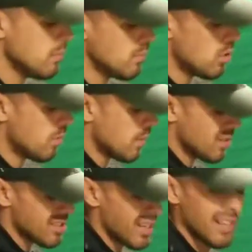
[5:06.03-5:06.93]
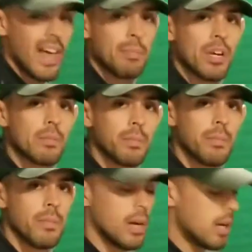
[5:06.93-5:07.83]
Well, this is like a laptop
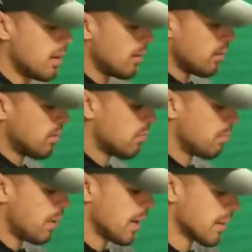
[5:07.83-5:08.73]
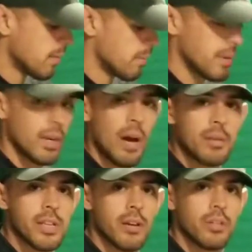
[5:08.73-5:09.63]
little pocket, but
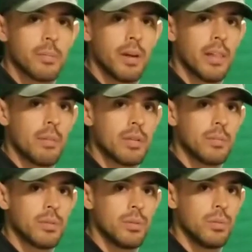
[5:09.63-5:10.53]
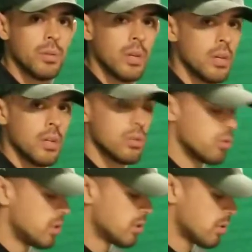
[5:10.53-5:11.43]
obviously I don't take my laptop to
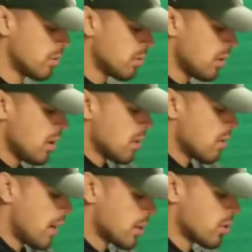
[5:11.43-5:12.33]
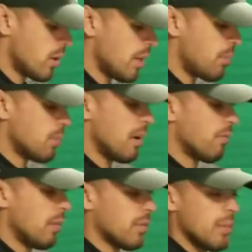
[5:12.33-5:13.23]
Jiu-Jitsu, right? So I put my
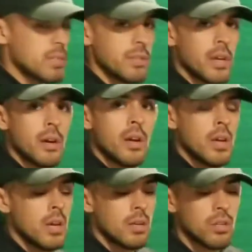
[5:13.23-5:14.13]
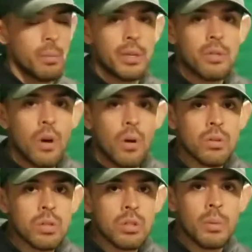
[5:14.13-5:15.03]
flip-flops in there. Don't be
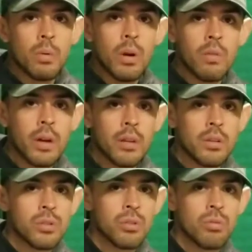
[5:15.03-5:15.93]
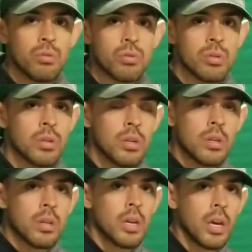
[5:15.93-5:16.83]
gross. Don't be wearing regular shoes
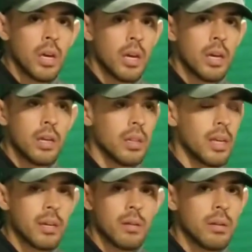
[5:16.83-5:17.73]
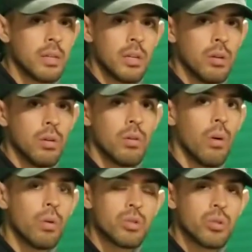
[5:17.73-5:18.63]
and like, you know,
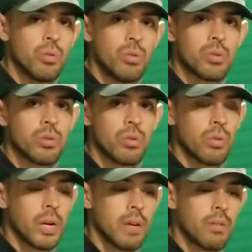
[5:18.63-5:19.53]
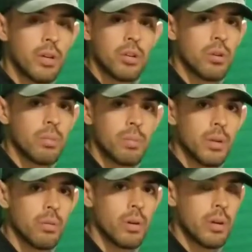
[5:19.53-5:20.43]
old shoes or whatever, and you're, you
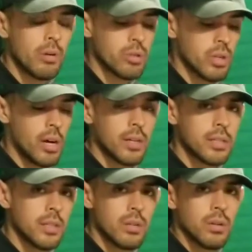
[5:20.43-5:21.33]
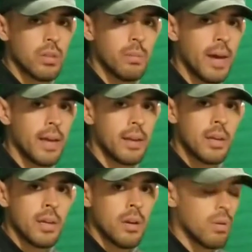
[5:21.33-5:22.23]
know, wearing no socks, and then you're on the mat
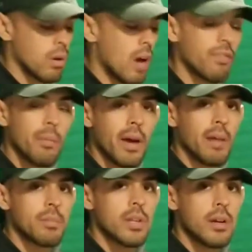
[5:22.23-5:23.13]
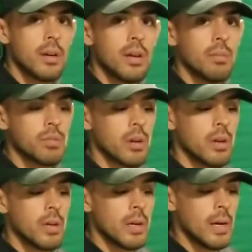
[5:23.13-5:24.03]
or off the mat. I'm sorry.
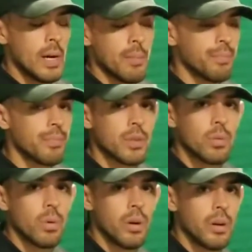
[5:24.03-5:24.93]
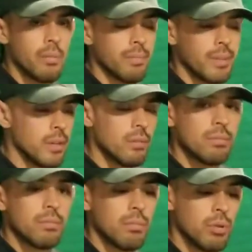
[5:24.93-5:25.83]
Wearing, you know,
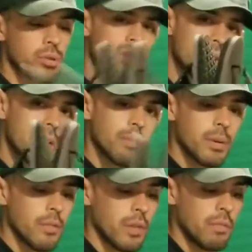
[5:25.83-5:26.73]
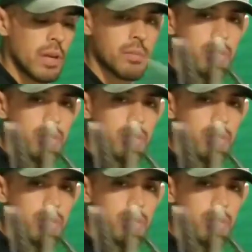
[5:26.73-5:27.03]
boots. Just get a pair of flip-flops.